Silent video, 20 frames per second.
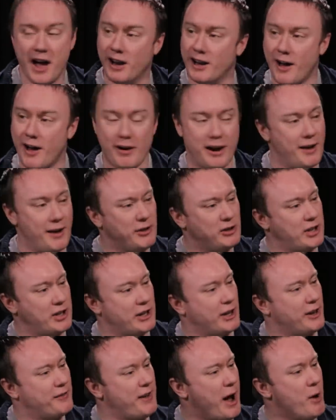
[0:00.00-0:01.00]
a, a, a nice
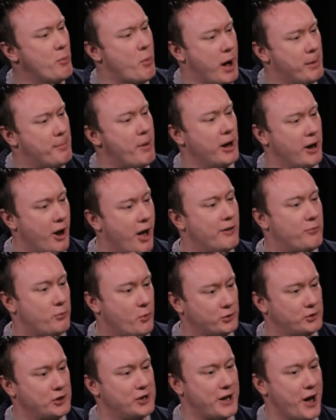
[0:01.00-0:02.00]
signal of how well my life
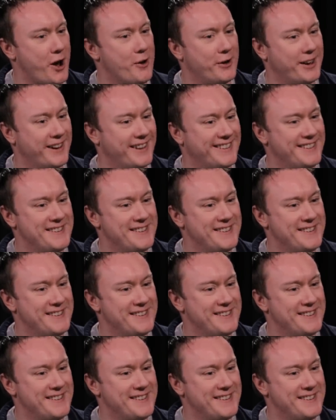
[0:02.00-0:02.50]
wasn't going.